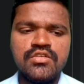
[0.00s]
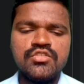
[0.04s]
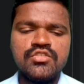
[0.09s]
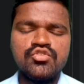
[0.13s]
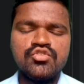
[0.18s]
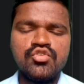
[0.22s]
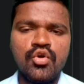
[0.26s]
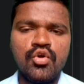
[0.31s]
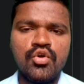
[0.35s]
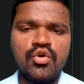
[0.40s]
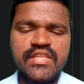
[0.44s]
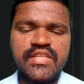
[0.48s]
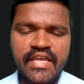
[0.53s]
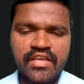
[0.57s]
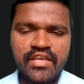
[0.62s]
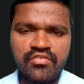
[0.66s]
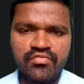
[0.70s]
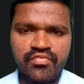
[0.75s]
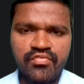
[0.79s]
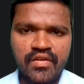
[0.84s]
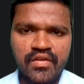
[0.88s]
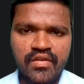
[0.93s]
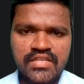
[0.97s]
So thank
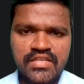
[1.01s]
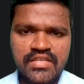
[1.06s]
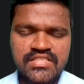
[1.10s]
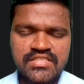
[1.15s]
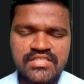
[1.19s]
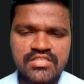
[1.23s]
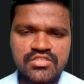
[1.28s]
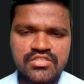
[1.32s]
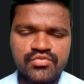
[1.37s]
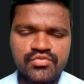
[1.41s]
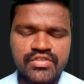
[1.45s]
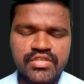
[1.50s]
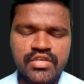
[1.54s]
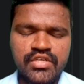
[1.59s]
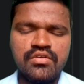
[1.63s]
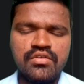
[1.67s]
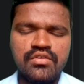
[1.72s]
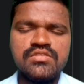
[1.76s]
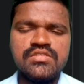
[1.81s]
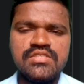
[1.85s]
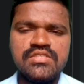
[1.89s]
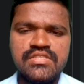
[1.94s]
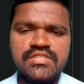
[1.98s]
you for watching this
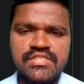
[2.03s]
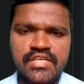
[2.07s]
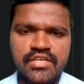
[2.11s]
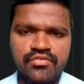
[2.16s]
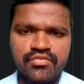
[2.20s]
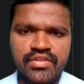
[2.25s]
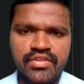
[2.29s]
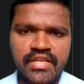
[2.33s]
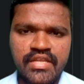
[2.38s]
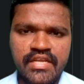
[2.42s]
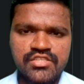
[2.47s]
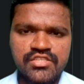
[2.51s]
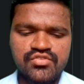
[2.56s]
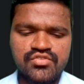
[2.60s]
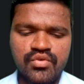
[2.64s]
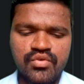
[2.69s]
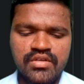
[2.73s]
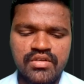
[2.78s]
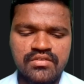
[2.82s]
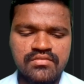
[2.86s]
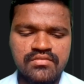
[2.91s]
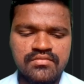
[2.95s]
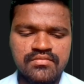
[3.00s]
video. See you in the next
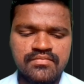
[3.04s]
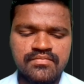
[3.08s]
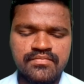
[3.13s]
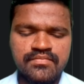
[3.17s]
one.